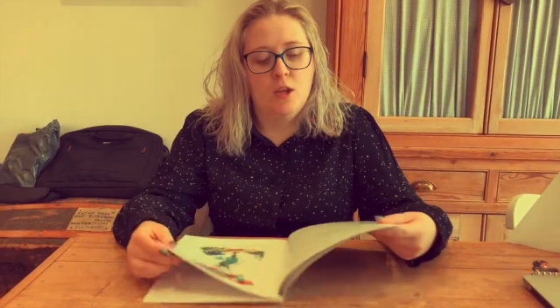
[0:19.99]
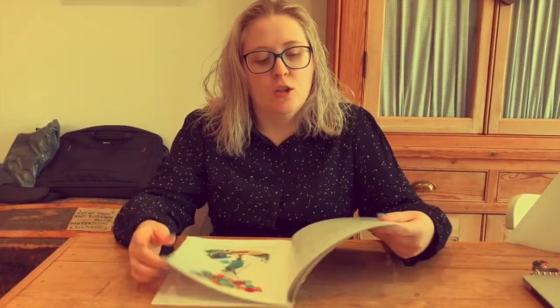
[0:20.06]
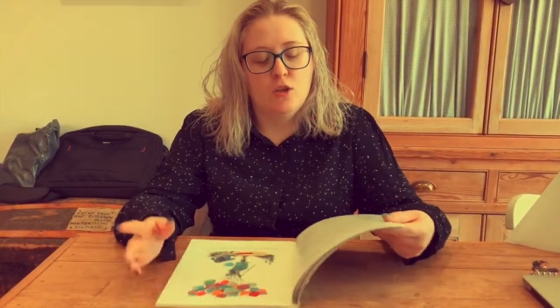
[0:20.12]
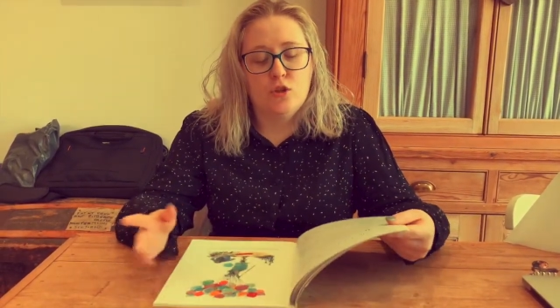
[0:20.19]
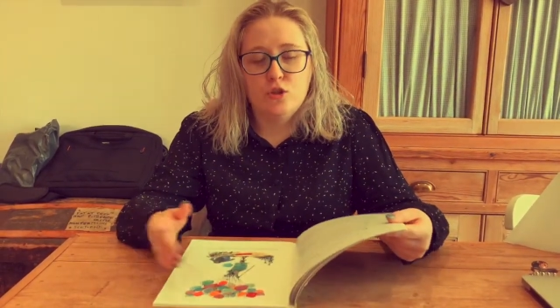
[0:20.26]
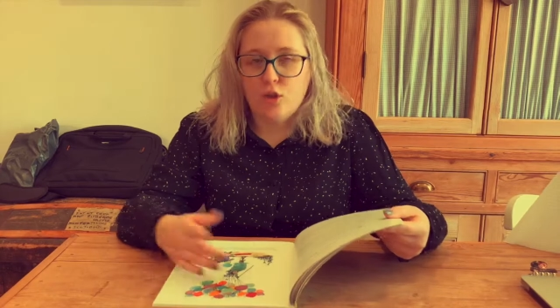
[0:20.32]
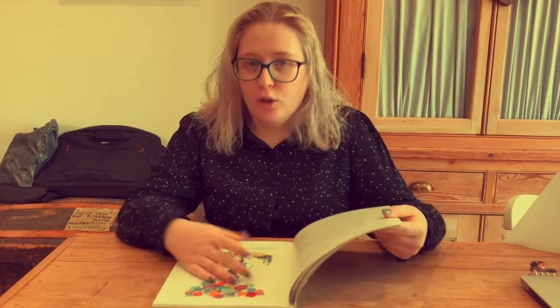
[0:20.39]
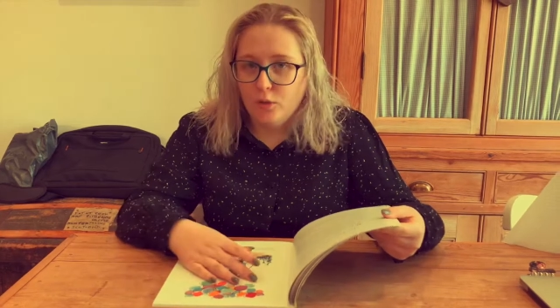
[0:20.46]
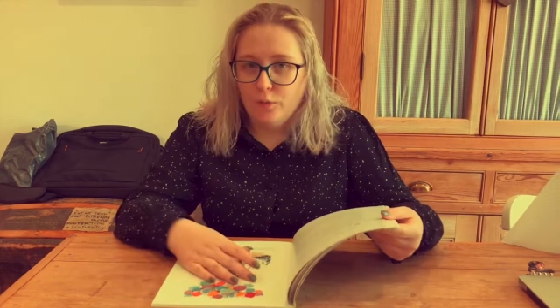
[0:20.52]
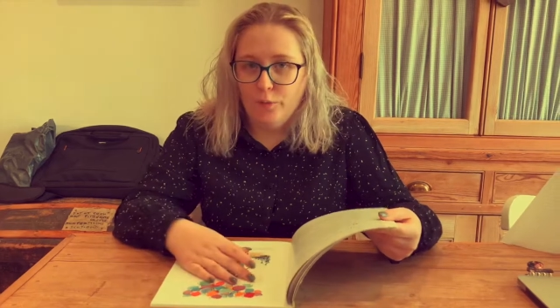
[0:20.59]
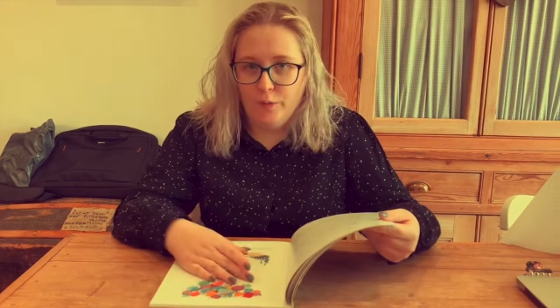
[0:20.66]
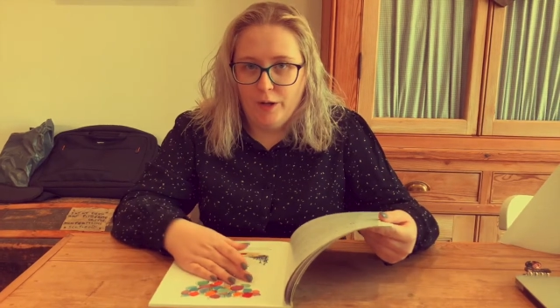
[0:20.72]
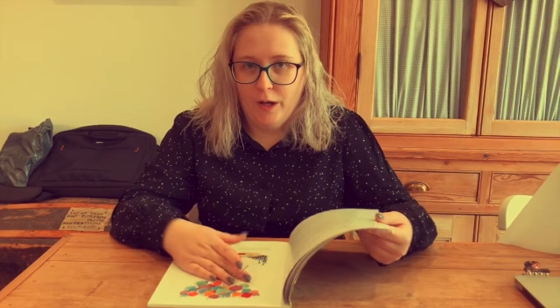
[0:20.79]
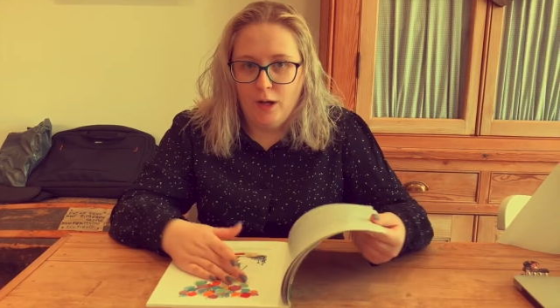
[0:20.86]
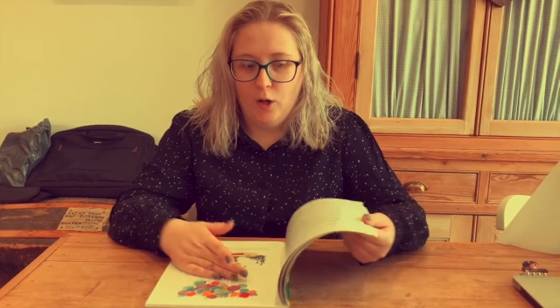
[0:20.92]
So
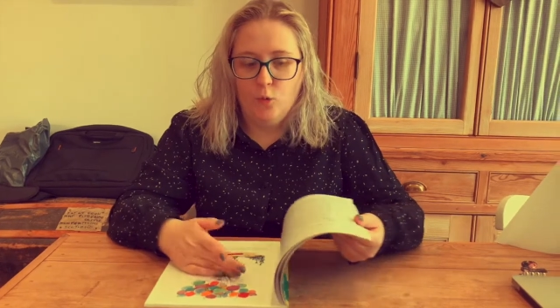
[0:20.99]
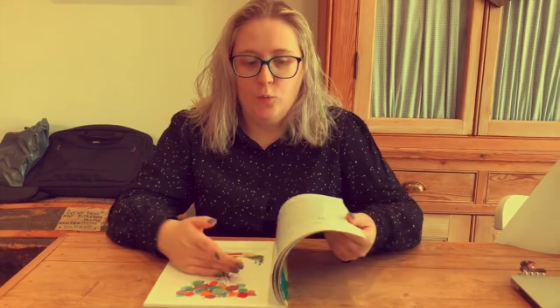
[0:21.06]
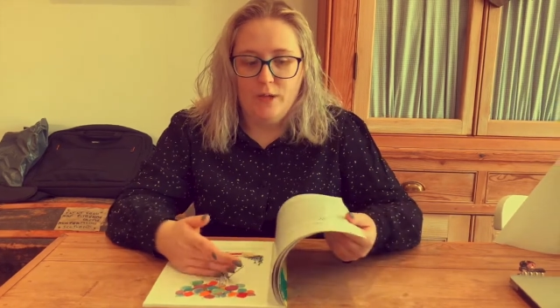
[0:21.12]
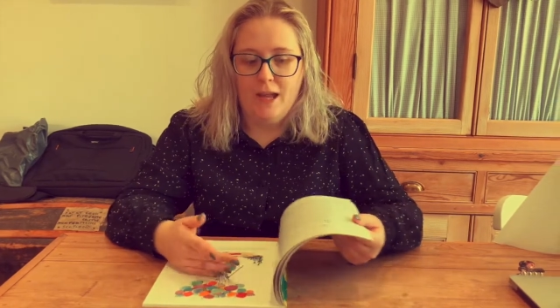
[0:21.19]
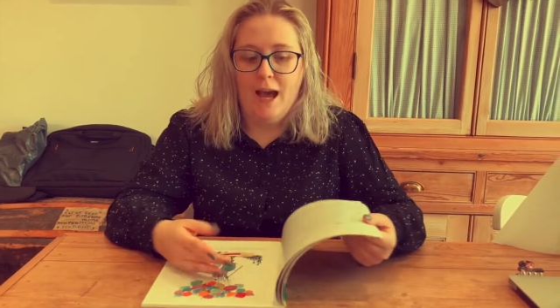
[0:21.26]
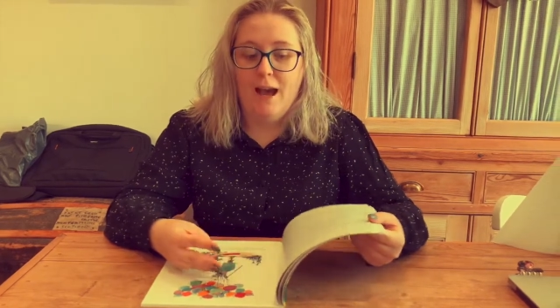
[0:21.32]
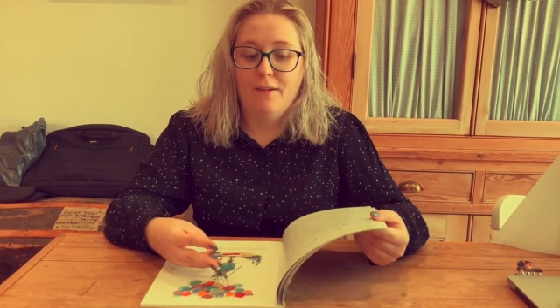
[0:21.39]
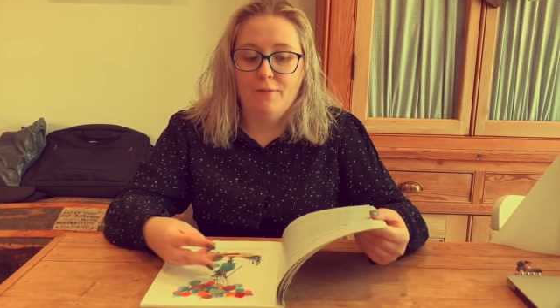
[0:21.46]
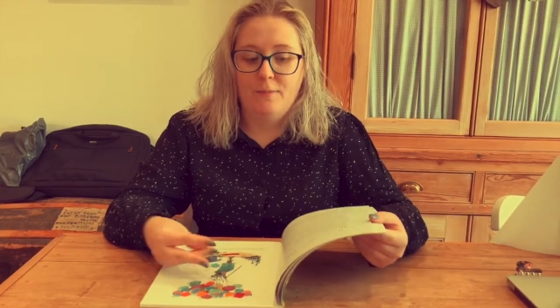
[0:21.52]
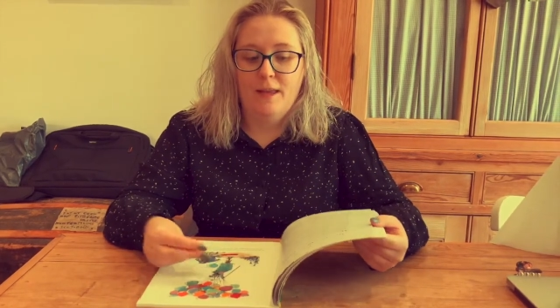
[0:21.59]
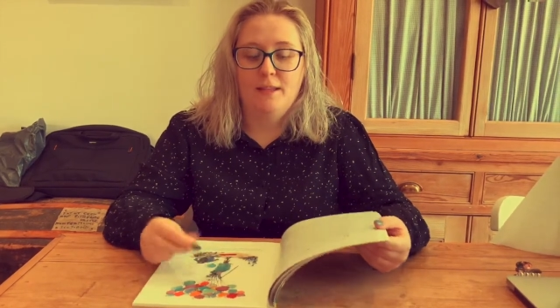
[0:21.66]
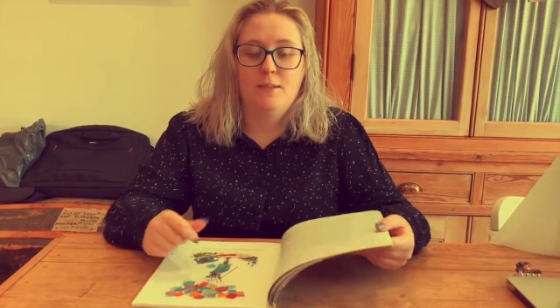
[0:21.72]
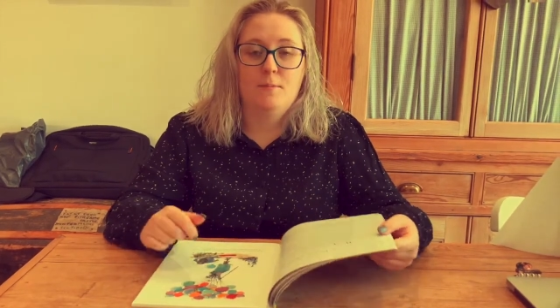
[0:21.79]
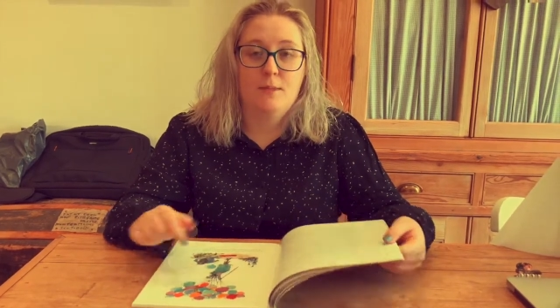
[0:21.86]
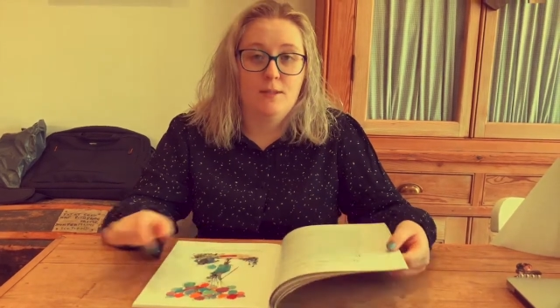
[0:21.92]
far, we have
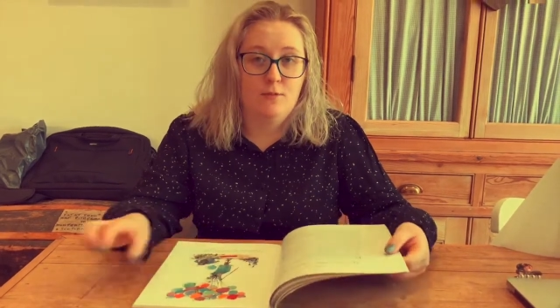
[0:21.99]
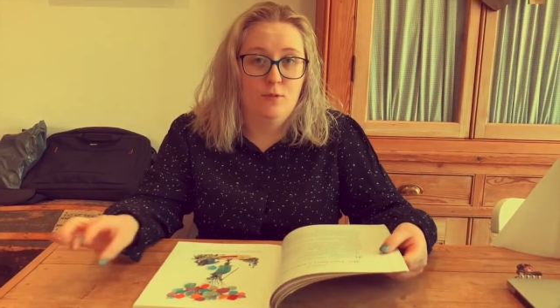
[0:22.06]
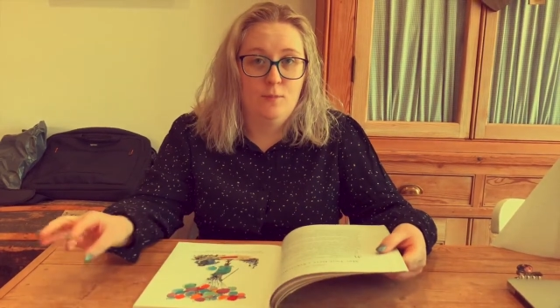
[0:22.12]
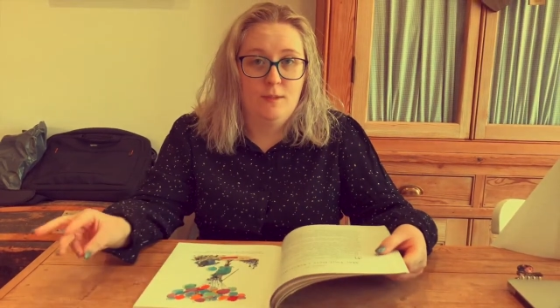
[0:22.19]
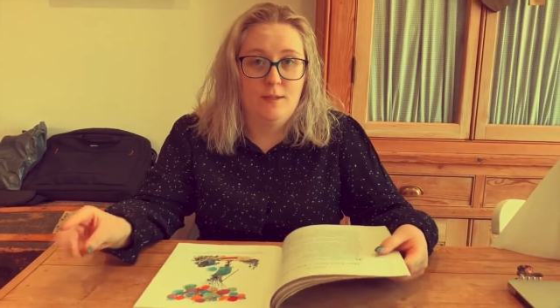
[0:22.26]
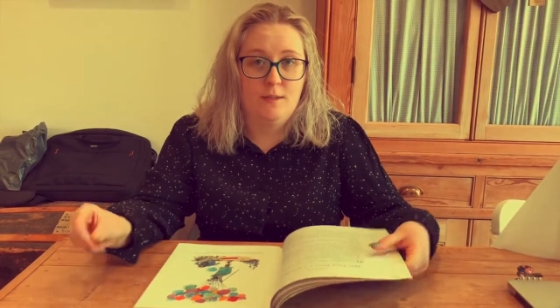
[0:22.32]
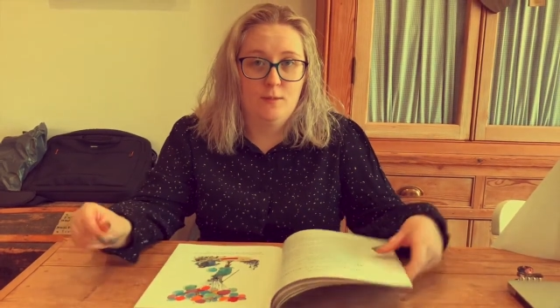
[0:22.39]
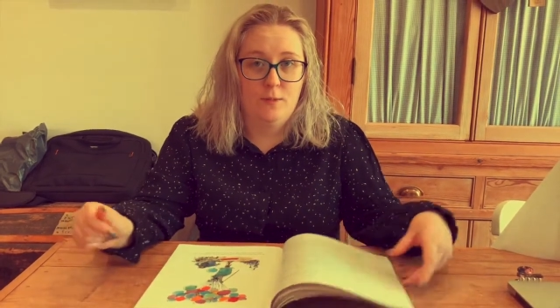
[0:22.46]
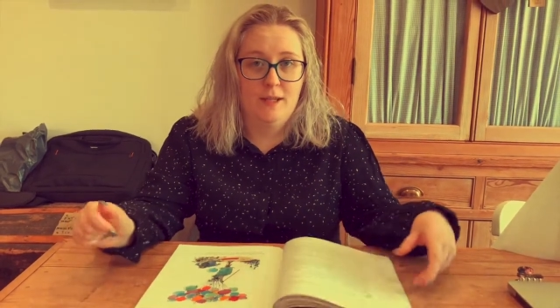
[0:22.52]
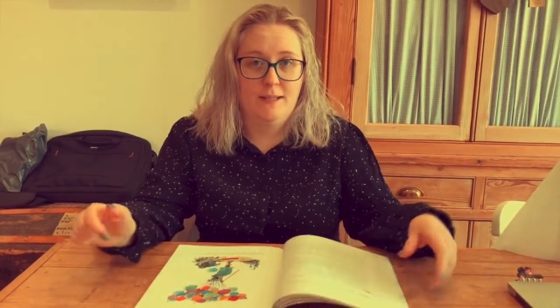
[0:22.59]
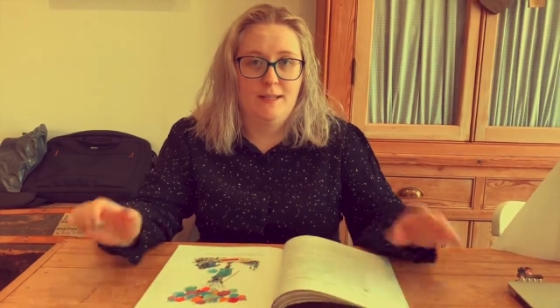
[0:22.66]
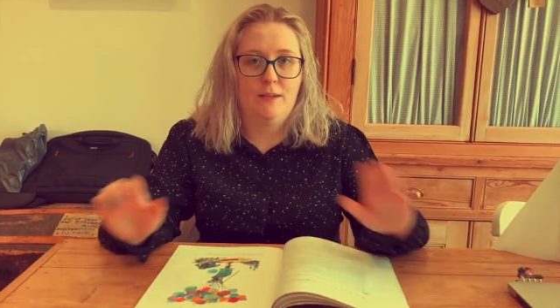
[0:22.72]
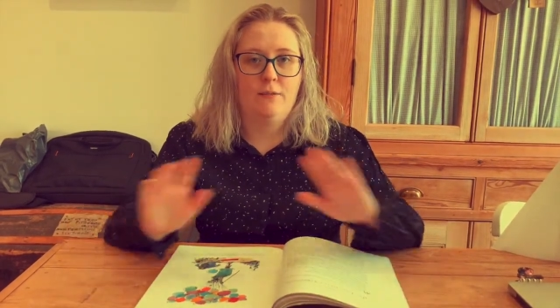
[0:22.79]
met Mr. and Mrs. Twit.